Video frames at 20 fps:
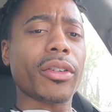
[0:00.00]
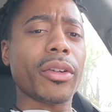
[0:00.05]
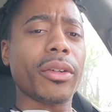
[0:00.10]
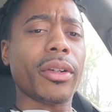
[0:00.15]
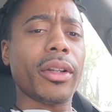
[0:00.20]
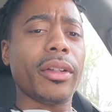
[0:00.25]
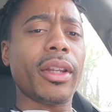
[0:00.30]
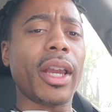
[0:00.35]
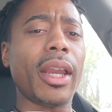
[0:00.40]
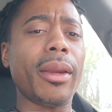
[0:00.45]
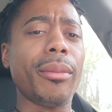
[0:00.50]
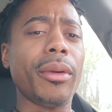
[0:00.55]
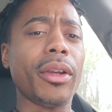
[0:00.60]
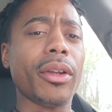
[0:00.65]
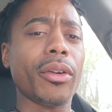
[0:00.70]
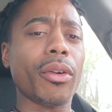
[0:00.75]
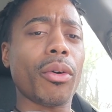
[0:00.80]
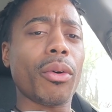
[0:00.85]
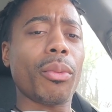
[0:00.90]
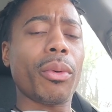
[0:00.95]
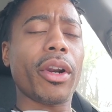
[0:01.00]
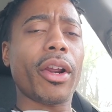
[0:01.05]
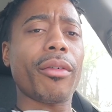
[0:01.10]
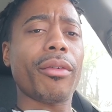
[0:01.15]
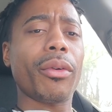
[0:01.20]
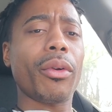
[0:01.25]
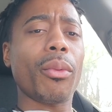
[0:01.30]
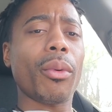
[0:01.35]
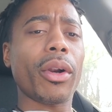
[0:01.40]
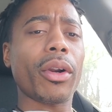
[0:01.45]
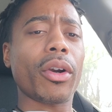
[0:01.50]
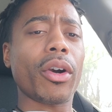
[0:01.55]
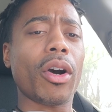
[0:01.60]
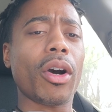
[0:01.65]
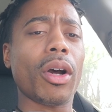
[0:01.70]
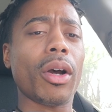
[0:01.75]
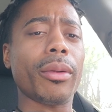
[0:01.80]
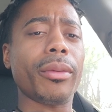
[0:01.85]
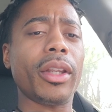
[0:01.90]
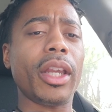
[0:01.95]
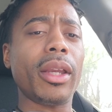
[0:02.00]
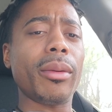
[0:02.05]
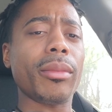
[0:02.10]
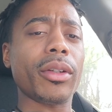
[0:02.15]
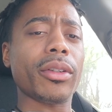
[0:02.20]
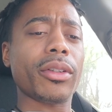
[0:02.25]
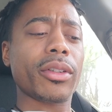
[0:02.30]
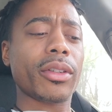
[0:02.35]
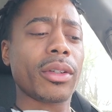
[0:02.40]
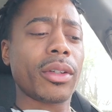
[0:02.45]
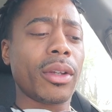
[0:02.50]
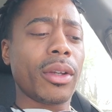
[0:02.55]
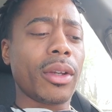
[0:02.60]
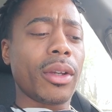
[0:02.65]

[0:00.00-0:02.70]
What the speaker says: or the Damien or whatever you want to call them, demons.